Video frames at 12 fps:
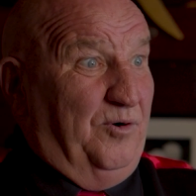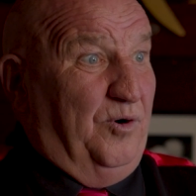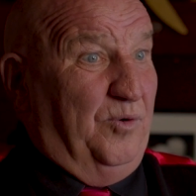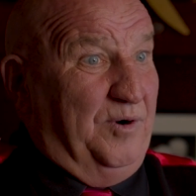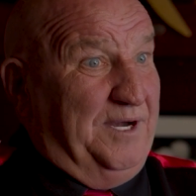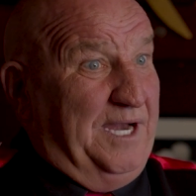
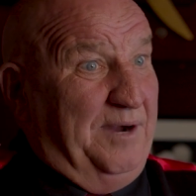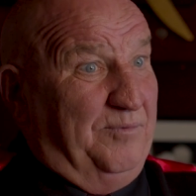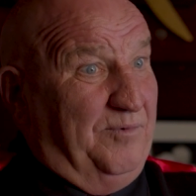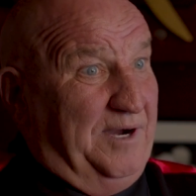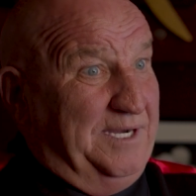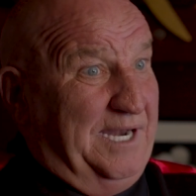all in
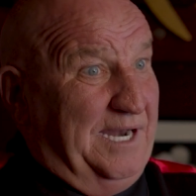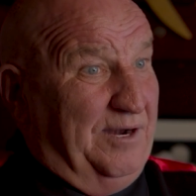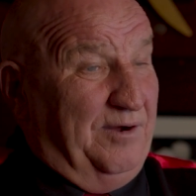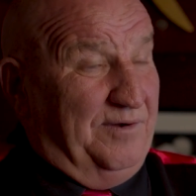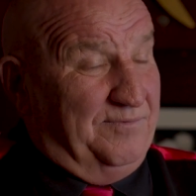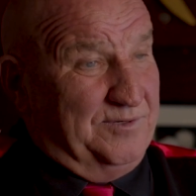that
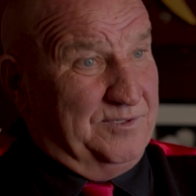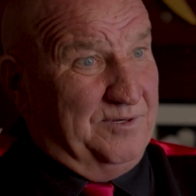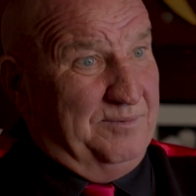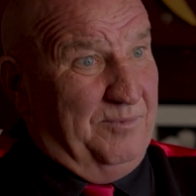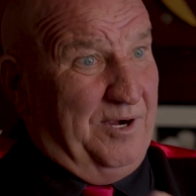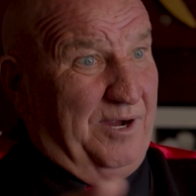life and
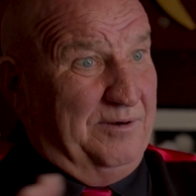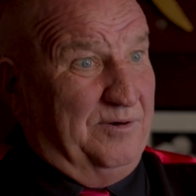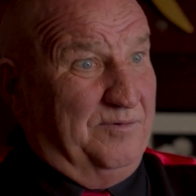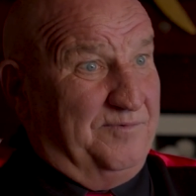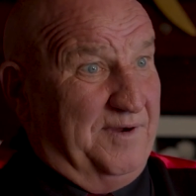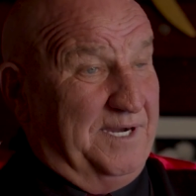doing my own
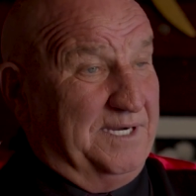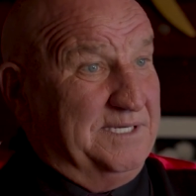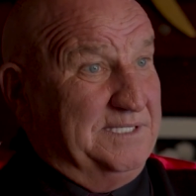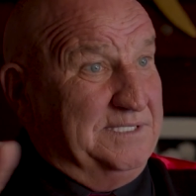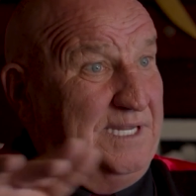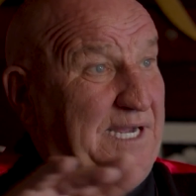little thing.
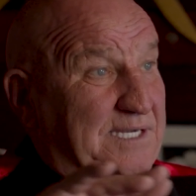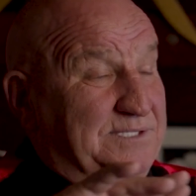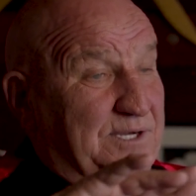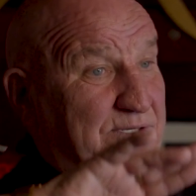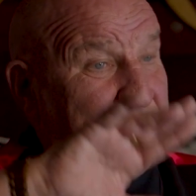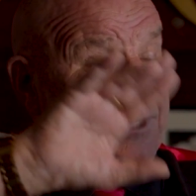That
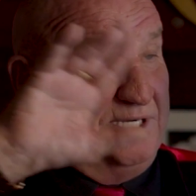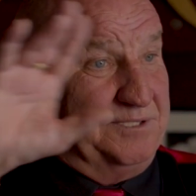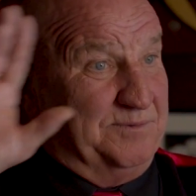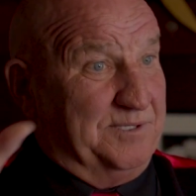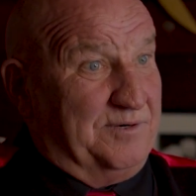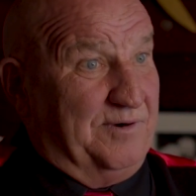
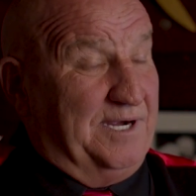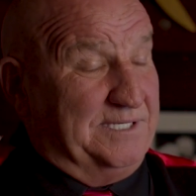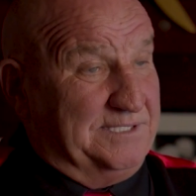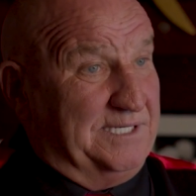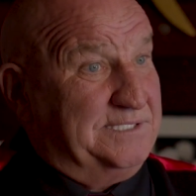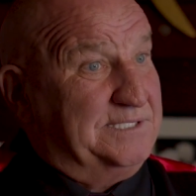association with the
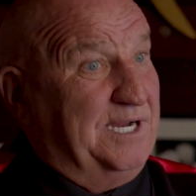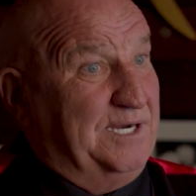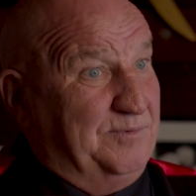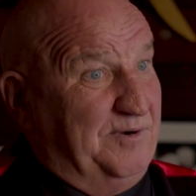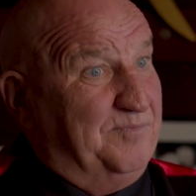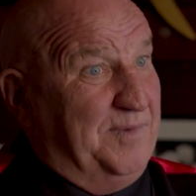Krays has
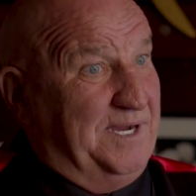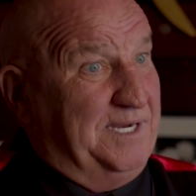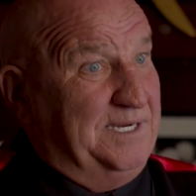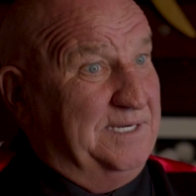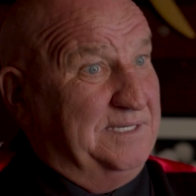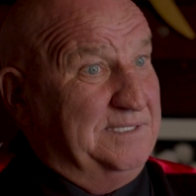stayed with
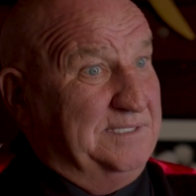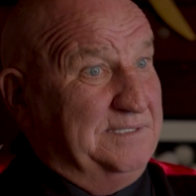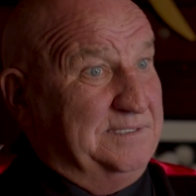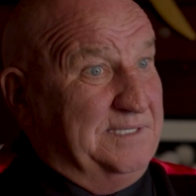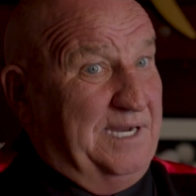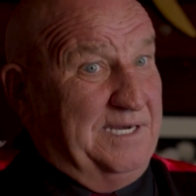me
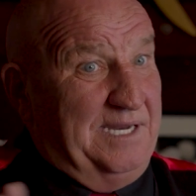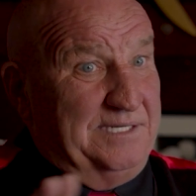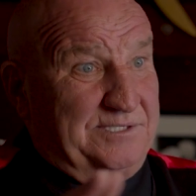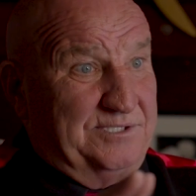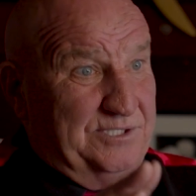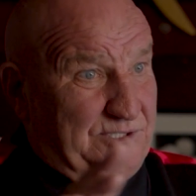and
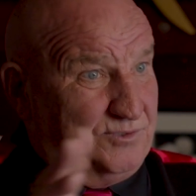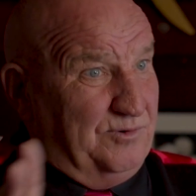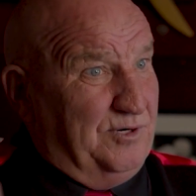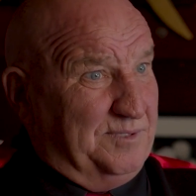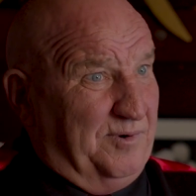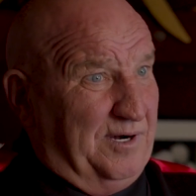has
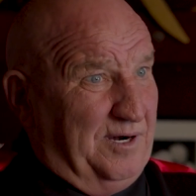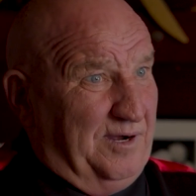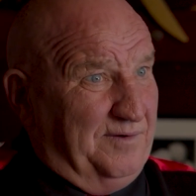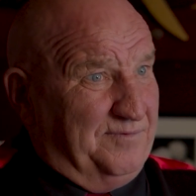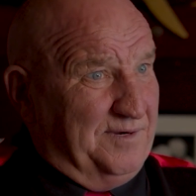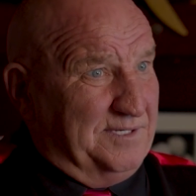destroyed my
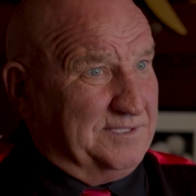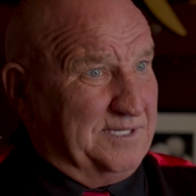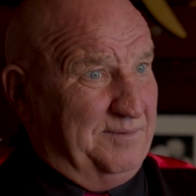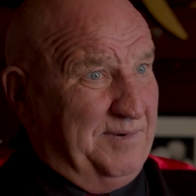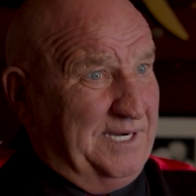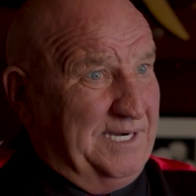life. You
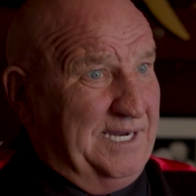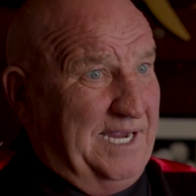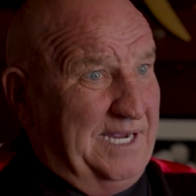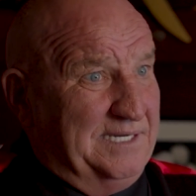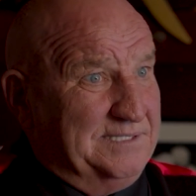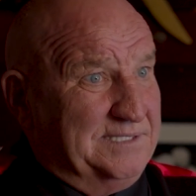understand what I mean? It
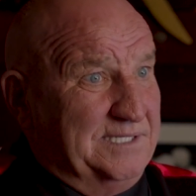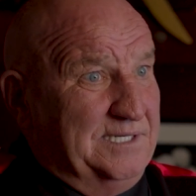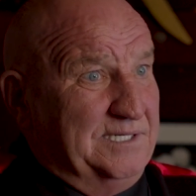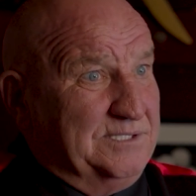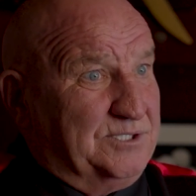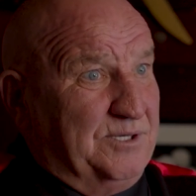has
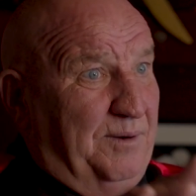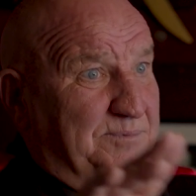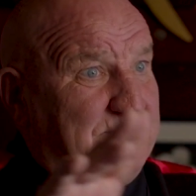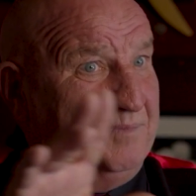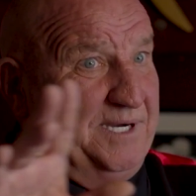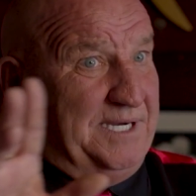
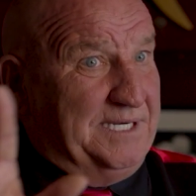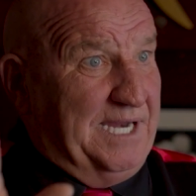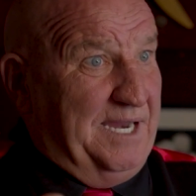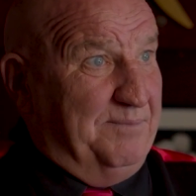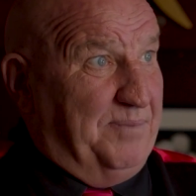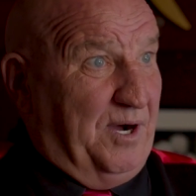stopped me
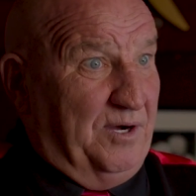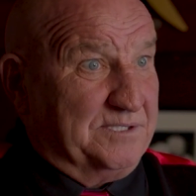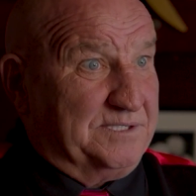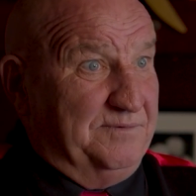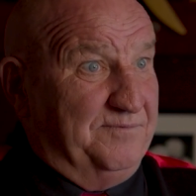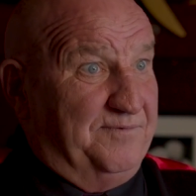getting
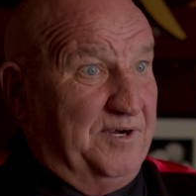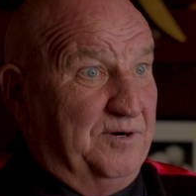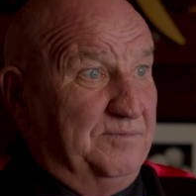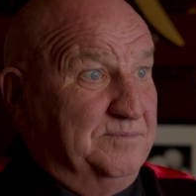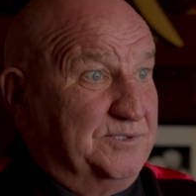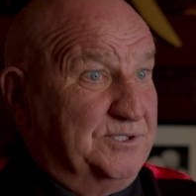parts in
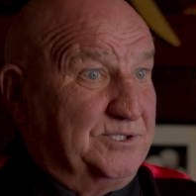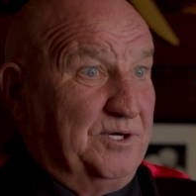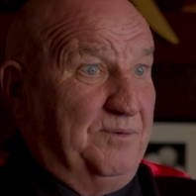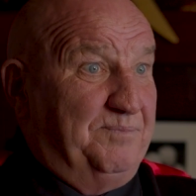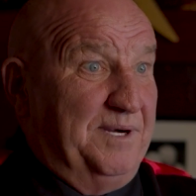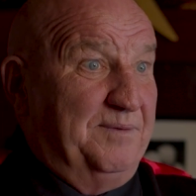films,
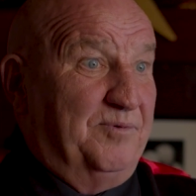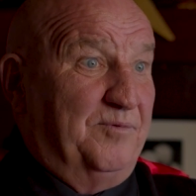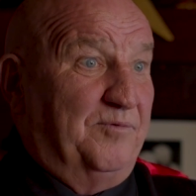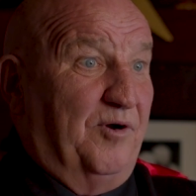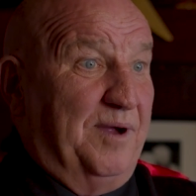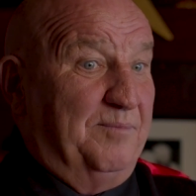stopped people
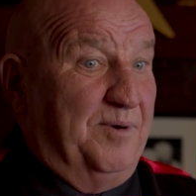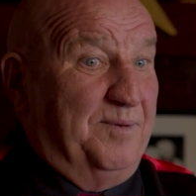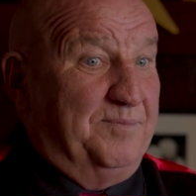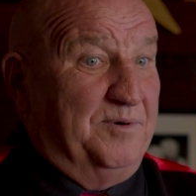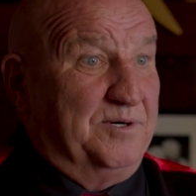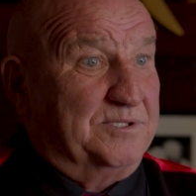writing my
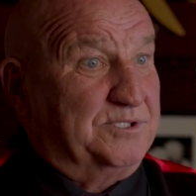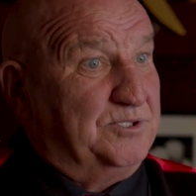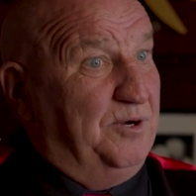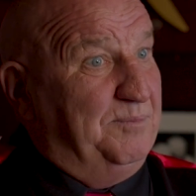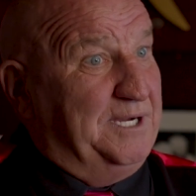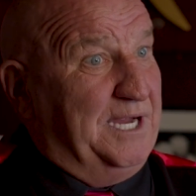books,
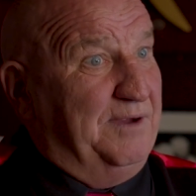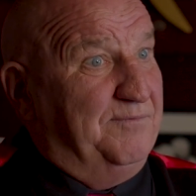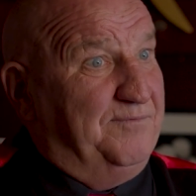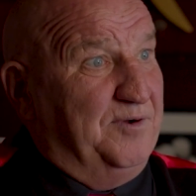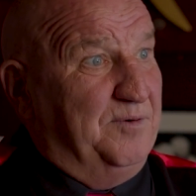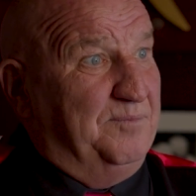stopped me getting
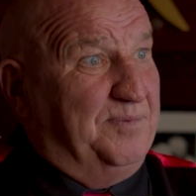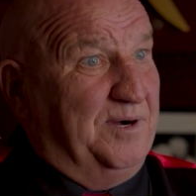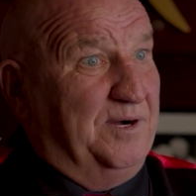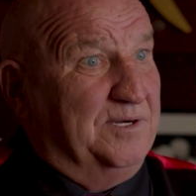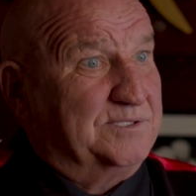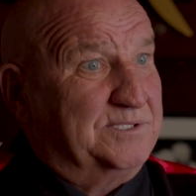film
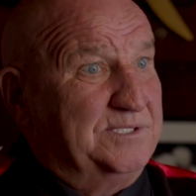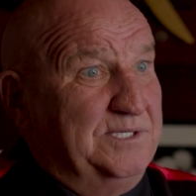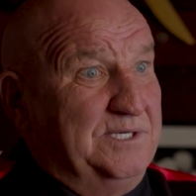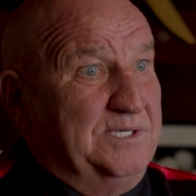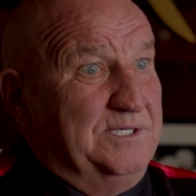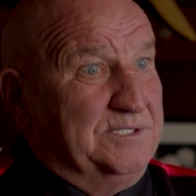parts,
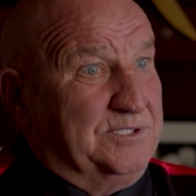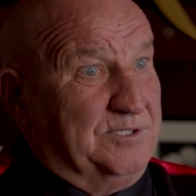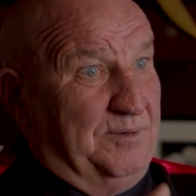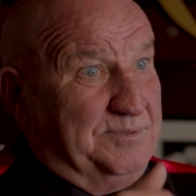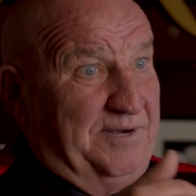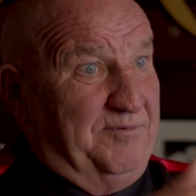
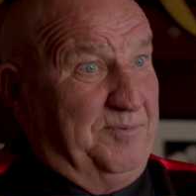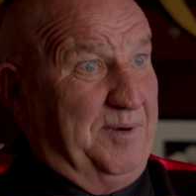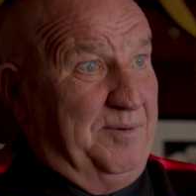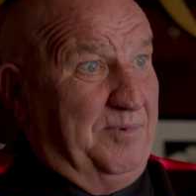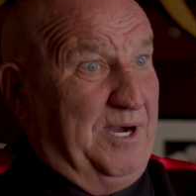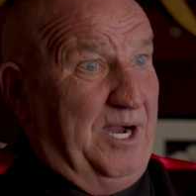stops other people